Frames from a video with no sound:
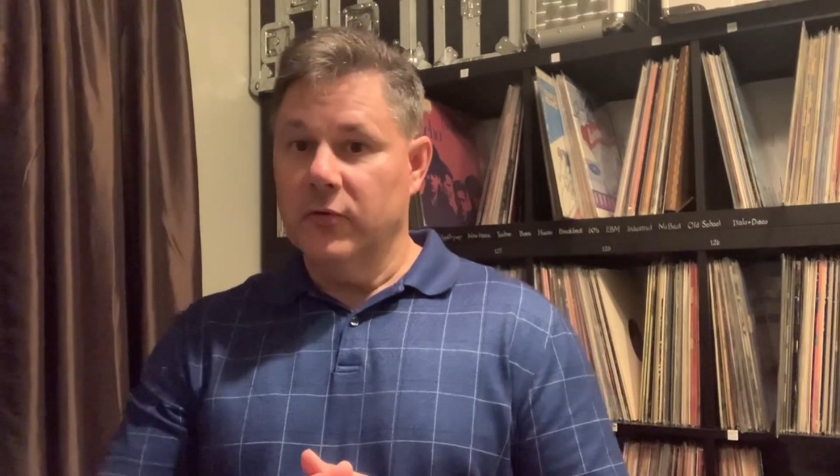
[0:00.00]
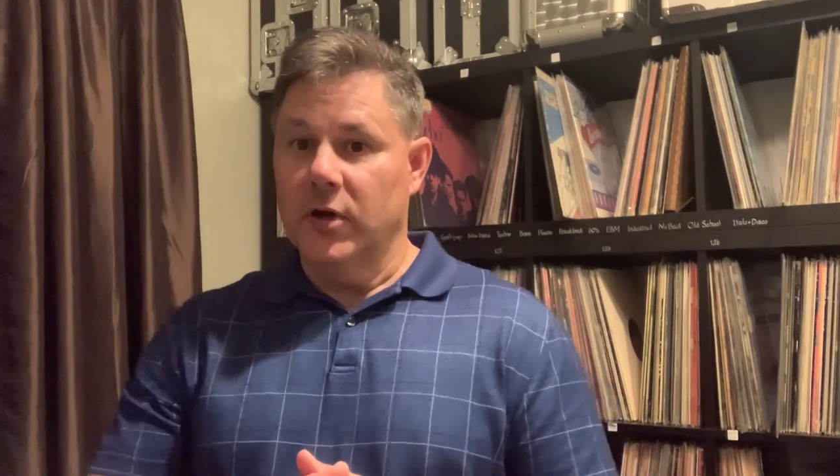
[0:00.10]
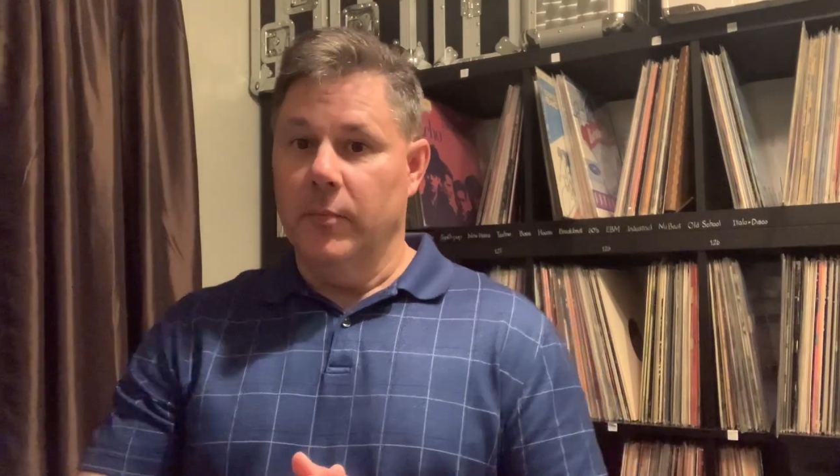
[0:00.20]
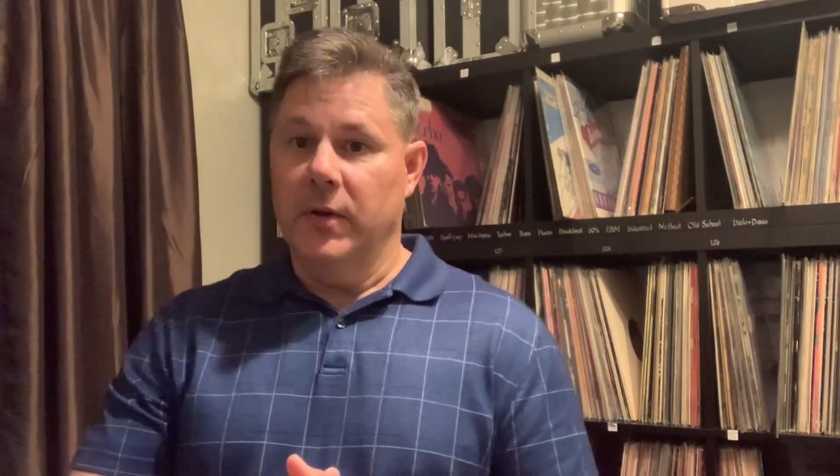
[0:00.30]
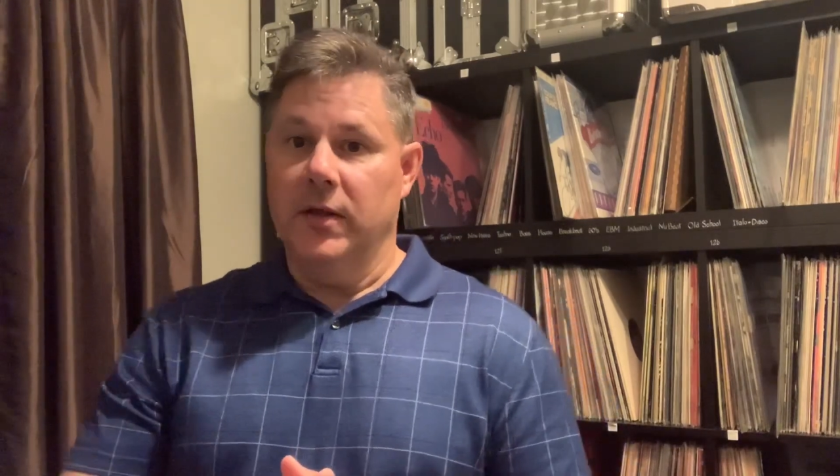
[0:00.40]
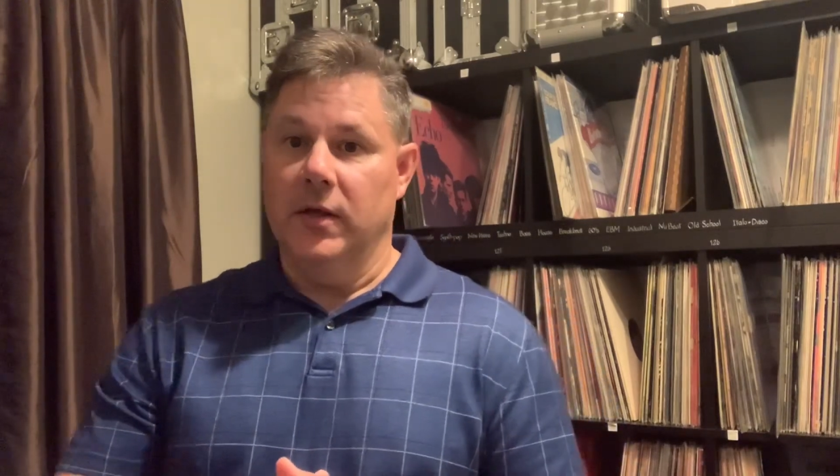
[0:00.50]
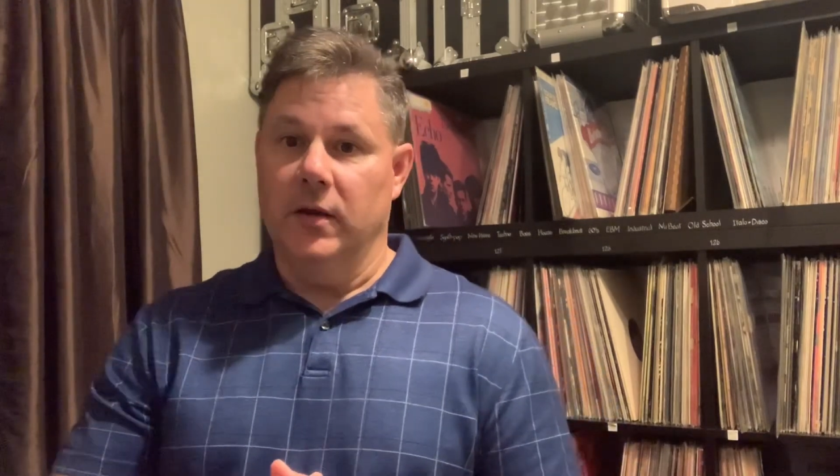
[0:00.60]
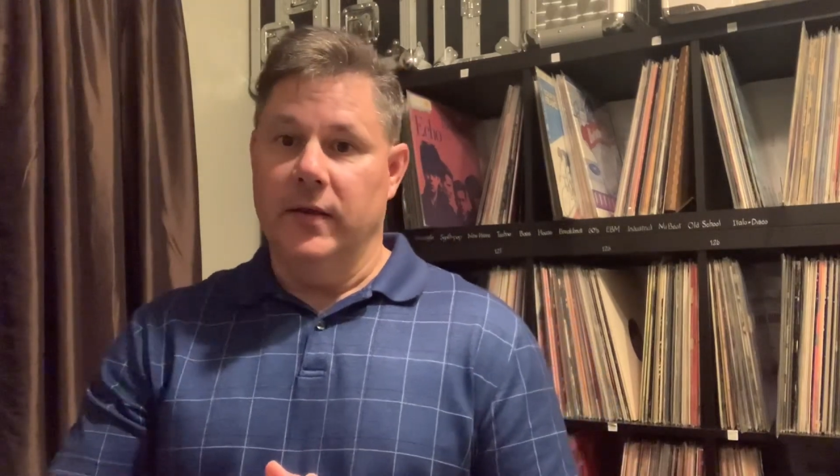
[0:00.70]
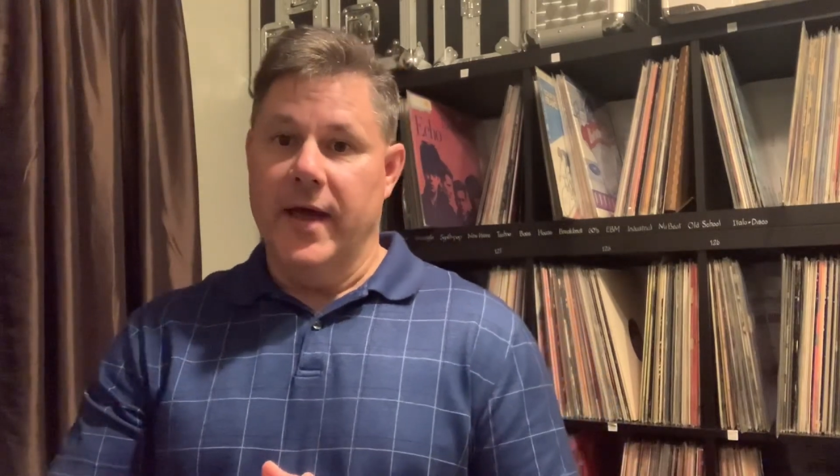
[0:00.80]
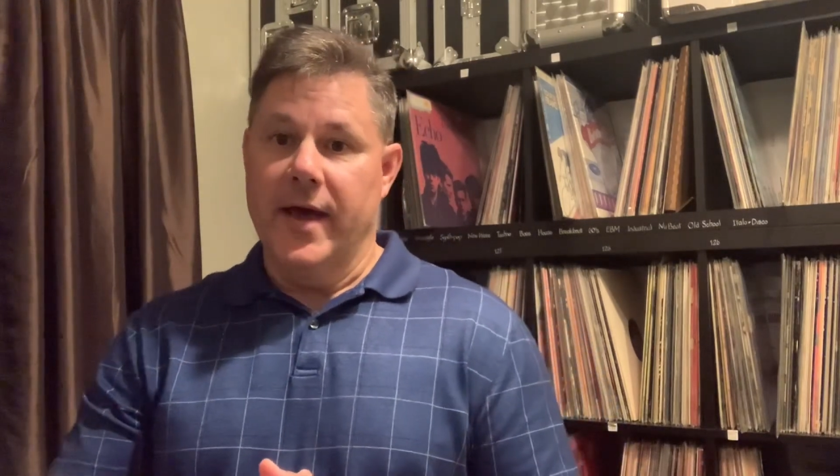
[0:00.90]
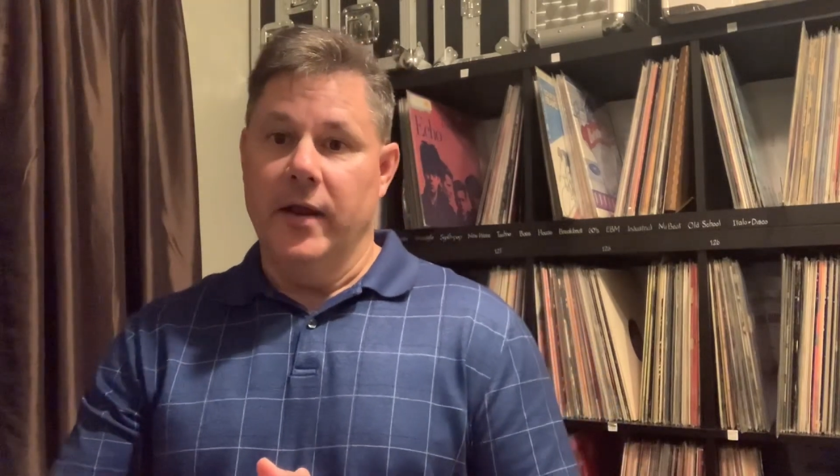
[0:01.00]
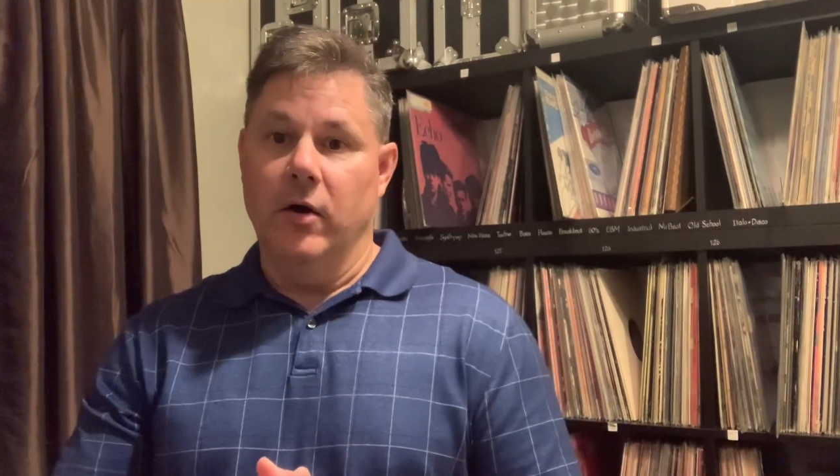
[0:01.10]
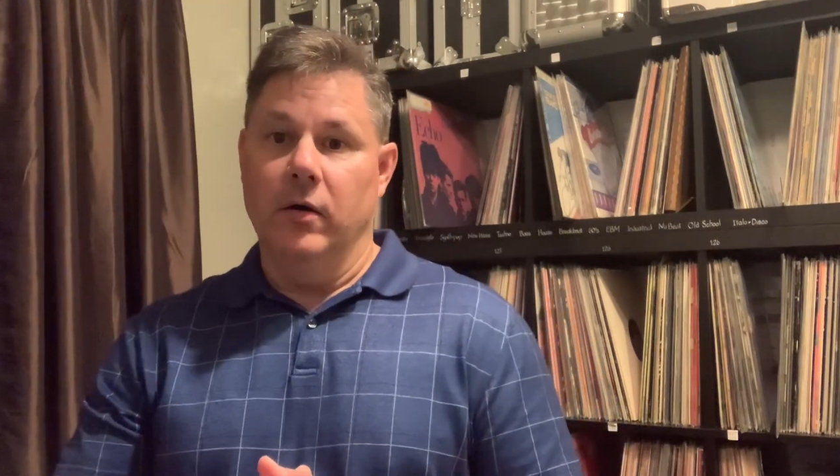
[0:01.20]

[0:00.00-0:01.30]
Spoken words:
coming in that